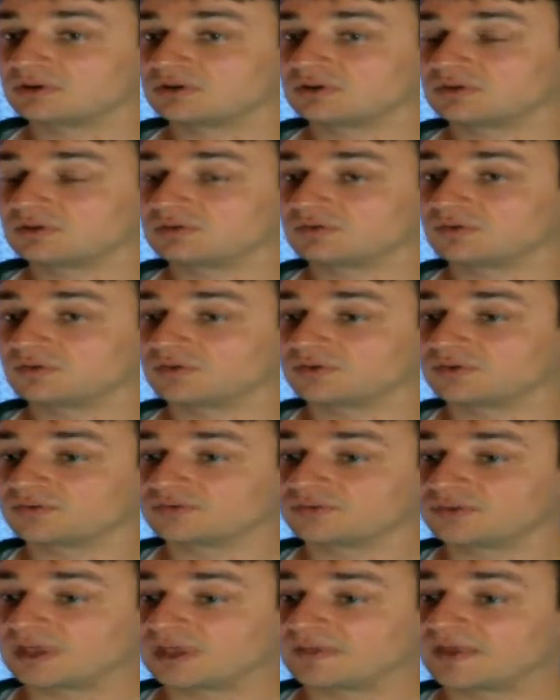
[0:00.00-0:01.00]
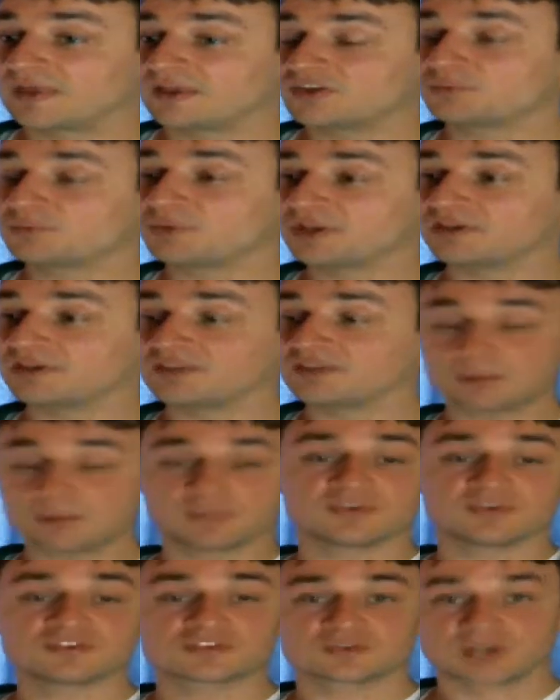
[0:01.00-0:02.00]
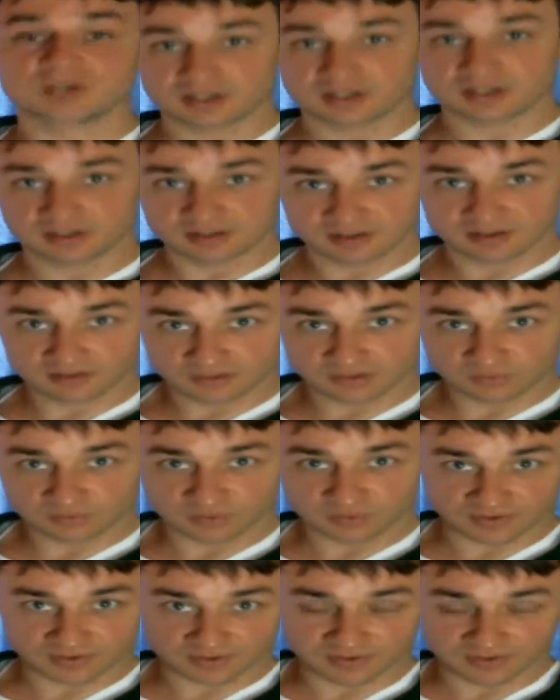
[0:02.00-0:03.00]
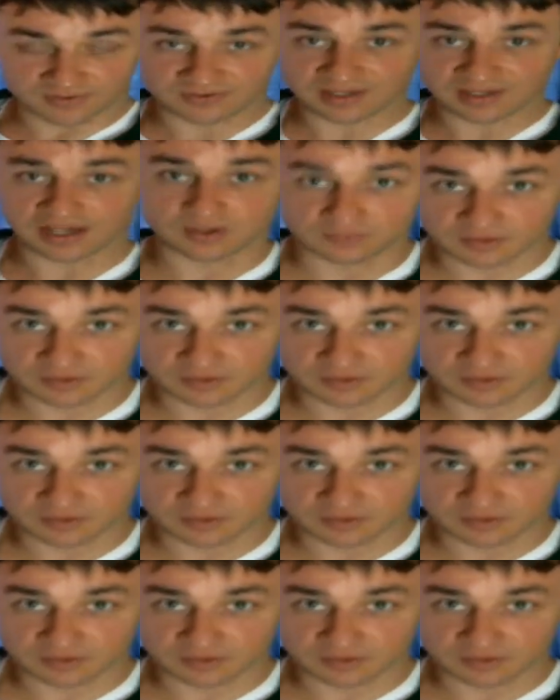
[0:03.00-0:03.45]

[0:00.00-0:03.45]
So there's that has been demonstrated with the sound,